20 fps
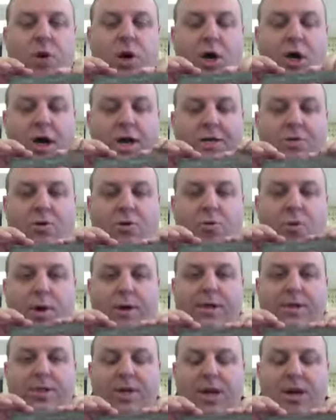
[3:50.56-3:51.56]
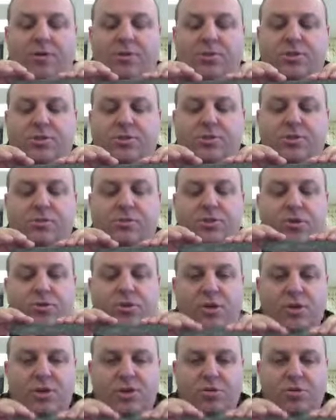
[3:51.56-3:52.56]
as a way to challenge the students, you
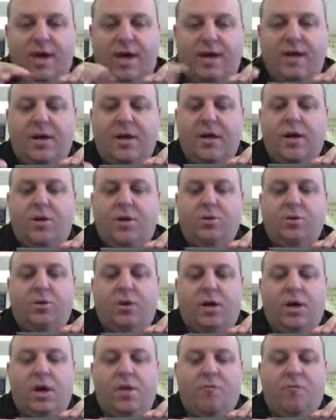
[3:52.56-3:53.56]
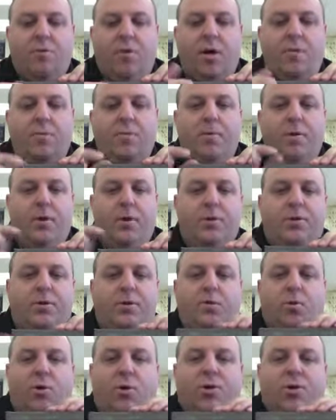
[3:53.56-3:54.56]
could do that. You could cover up the
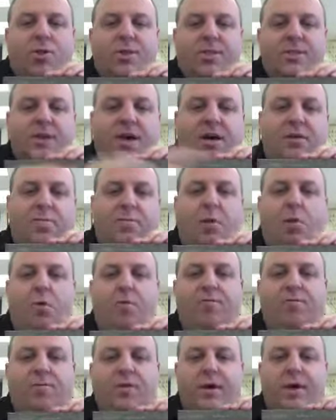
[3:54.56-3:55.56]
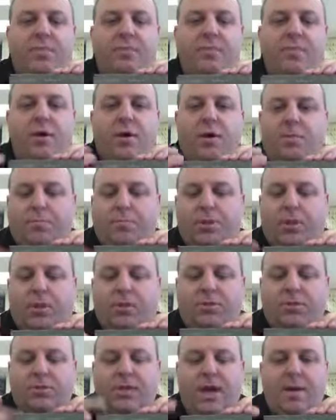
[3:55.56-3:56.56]
North and the South Pole for them, put a
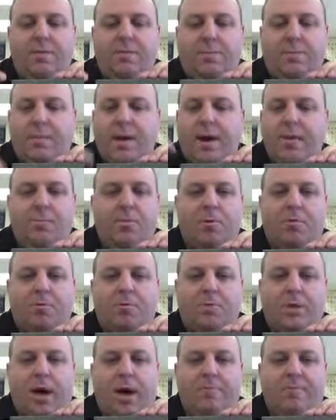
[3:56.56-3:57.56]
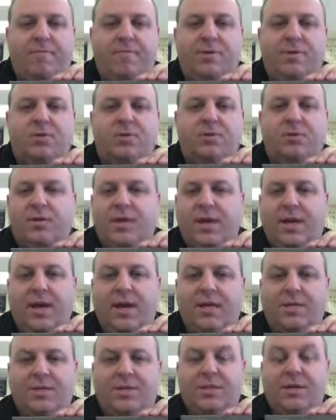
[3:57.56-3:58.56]
little tape or paper over top of it so that they
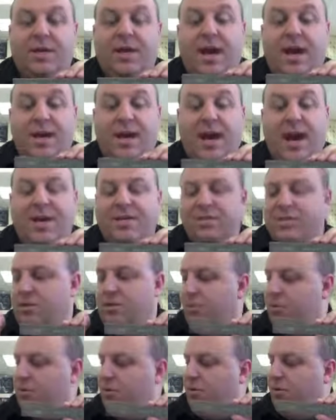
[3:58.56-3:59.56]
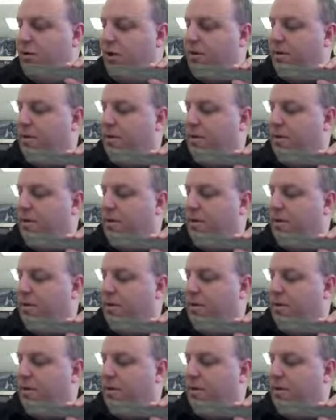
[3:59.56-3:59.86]
can't see, and ask them to do it.